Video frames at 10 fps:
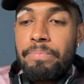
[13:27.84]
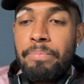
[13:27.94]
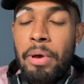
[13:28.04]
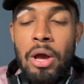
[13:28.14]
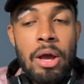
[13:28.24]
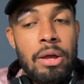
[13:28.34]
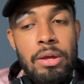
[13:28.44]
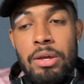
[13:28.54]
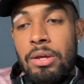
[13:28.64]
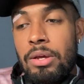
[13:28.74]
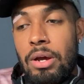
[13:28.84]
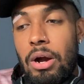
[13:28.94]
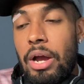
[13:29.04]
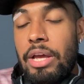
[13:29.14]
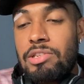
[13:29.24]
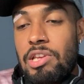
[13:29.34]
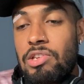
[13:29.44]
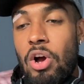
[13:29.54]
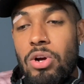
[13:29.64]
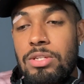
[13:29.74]
But it's
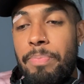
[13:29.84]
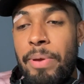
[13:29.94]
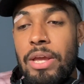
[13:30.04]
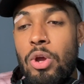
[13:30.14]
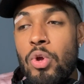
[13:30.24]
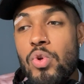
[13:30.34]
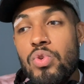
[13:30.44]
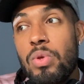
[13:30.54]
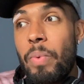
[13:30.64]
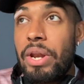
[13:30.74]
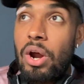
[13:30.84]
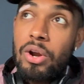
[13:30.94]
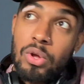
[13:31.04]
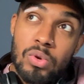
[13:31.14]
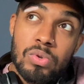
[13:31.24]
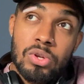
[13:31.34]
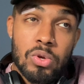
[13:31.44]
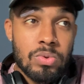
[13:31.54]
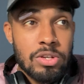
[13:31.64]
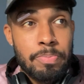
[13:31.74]
hard to pick who's the winner and
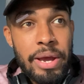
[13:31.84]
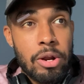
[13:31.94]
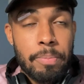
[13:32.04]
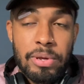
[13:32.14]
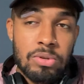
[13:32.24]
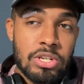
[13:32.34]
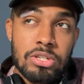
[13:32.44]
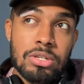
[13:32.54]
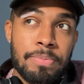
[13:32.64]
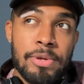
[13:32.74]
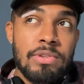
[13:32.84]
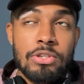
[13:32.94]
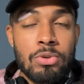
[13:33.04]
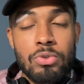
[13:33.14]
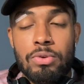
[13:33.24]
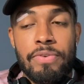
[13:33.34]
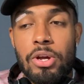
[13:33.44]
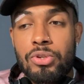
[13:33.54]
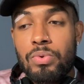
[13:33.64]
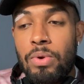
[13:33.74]
who does better, because music's
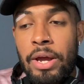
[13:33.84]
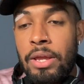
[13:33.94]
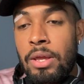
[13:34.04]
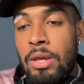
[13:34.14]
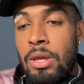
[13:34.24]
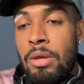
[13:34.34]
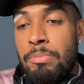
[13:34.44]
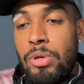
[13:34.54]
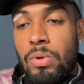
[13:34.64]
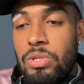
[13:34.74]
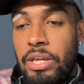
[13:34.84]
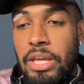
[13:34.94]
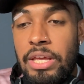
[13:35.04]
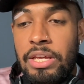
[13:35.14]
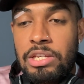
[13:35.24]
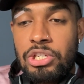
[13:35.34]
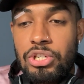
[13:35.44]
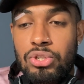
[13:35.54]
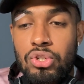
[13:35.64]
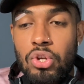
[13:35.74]
controversial. Like, music is
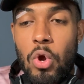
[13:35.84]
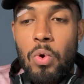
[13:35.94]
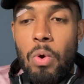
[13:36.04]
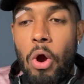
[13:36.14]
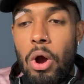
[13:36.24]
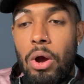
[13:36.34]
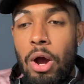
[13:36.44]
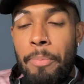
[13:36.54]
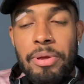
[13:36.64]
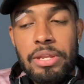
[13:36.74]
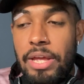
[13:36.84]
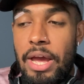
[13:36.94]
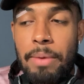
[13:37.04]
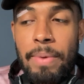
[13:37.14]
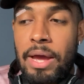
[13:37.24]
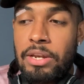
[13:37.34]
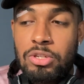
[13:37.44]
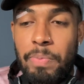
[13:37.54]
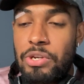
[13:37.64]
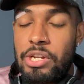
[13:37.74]
just so up in the air, man,
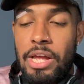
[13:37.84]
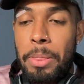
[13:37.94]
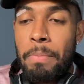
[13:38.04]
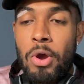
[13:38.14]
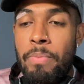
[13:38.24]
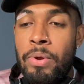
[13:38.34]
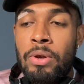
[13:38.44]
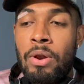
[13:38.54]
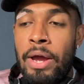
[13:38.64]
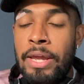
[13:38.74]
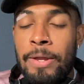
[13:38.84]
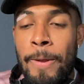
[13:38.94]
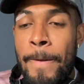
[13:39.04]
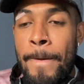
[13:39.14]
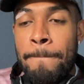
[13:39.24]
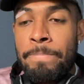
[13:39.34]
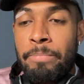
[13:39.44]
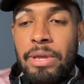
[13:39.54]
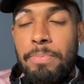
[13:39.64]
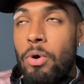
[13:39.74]
especially at the moment. Like,
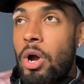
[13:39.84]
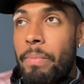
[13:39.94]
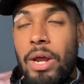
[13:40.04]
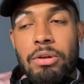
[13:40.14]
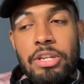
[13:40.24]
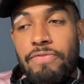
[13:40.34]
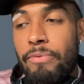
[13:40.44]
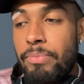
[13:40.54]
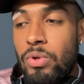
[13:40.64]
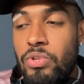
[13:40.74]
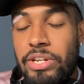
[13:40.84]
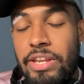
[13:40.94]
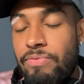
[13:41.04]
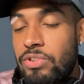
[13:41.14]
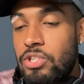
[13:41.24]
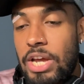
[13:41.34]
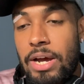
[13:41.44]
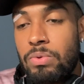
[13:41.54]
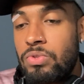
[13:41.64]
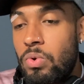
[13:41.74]
people coming out of different music, different
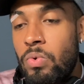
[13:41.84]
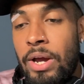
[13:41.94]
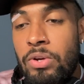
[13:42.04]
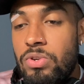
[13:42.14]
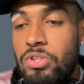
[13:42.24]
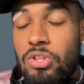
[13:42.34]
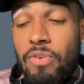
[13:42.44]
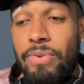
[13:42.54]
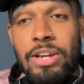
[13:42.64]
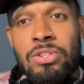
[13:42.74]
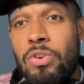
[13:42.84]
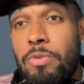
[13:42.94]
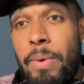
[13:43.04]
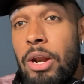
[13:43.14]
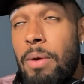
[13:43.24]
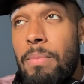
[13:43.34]
sounds, all that good stuff, and that's good, man.